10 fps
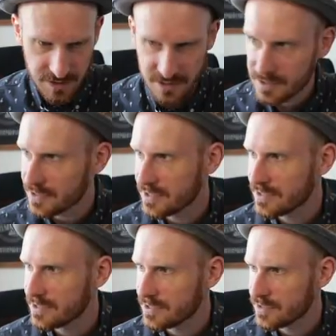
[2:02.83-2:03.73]
this
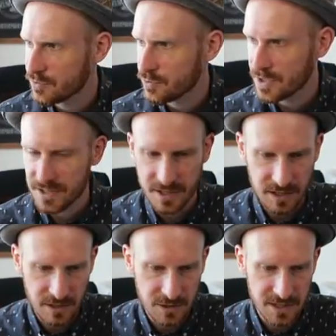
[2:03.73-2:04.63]
is what
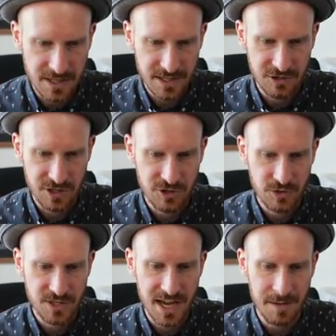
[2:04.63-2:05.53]
it looks like. It just
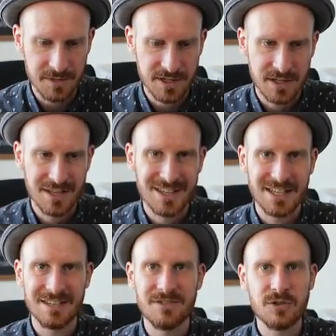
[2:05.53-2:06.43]
shows apps.
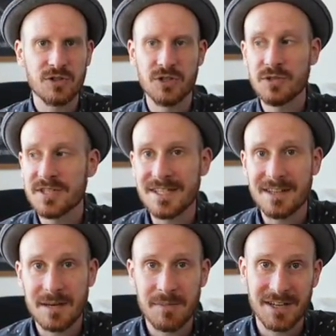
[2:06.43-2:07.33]
If you don't see
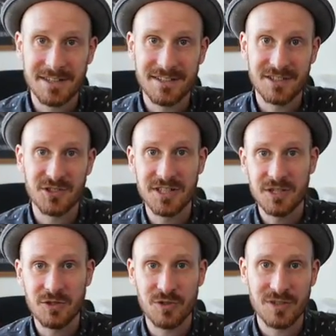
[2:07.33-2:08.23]
that button, you
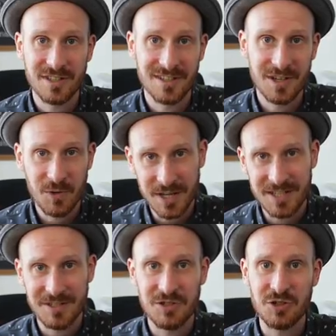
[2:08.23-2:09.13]
need to
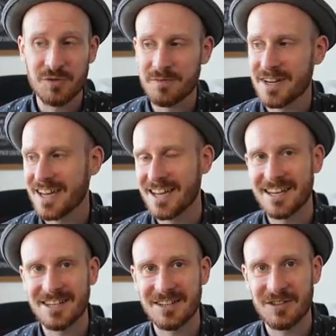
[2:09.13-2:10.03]
quit Zoom
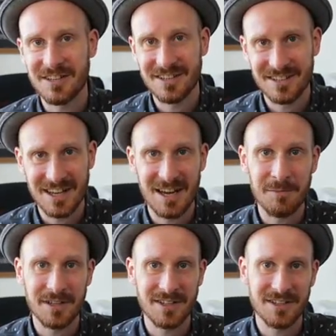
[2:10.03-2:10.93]
and
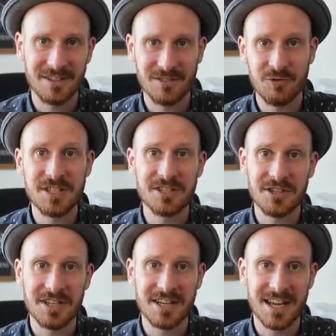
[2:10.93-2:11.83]
up, uh,
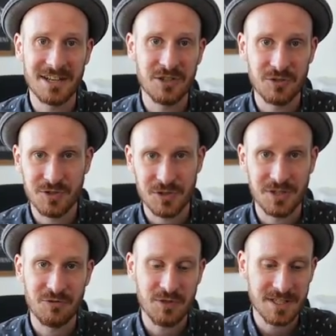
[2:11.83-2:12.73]
restart it again to so
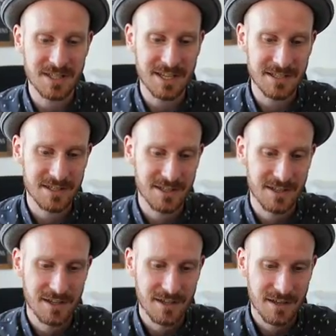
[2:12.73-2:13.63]
it resets.
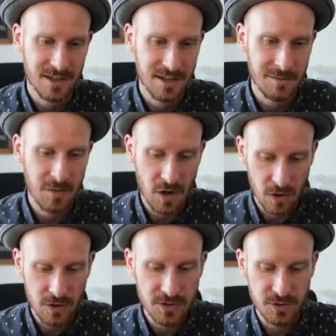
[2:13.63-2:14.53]
Um,
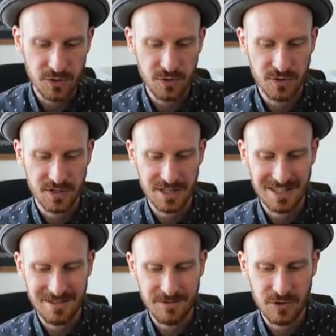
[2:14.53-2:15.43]
also,
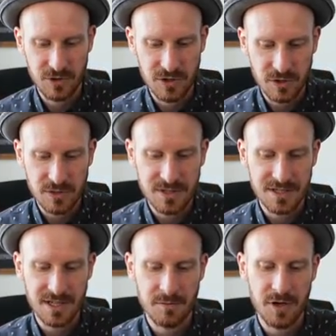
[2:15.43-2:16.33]
if you don't
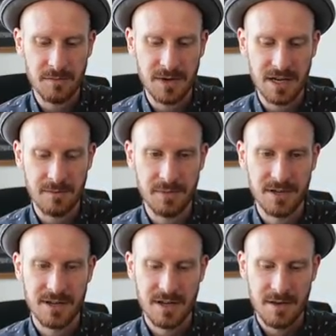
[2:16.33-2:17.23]
see it pop up,
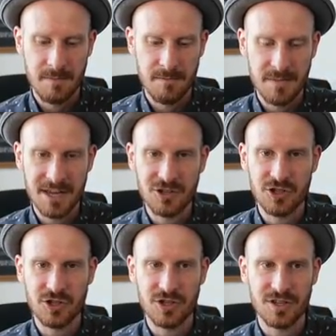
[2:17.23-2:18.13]
make
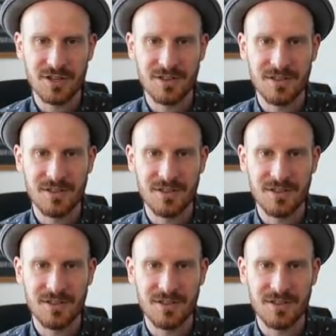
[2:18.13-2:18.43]
sure